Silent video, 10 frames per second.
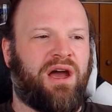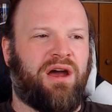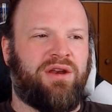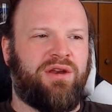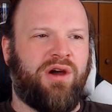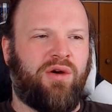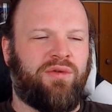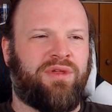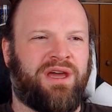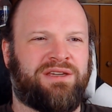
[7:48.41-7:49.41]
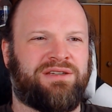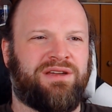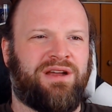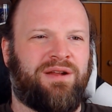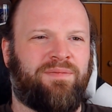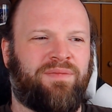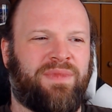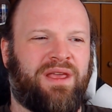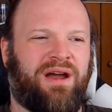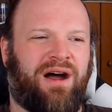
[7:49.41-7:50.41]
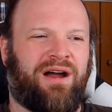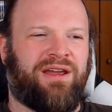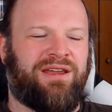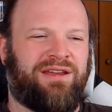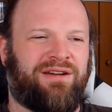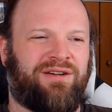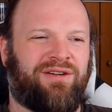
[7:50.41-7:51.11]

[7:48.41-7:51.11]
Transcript: and know that I